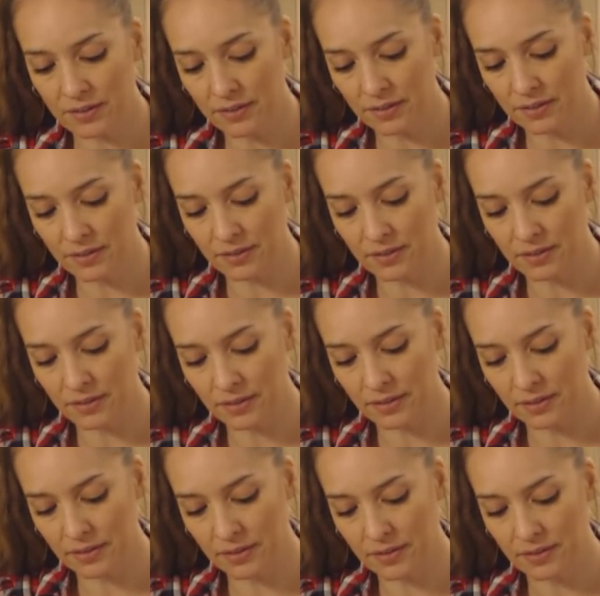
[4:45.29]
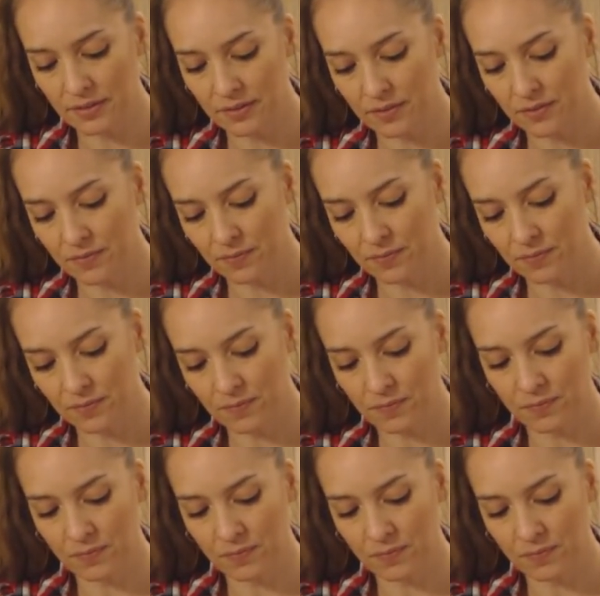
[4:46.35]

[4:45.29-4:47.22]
Nobody speaks.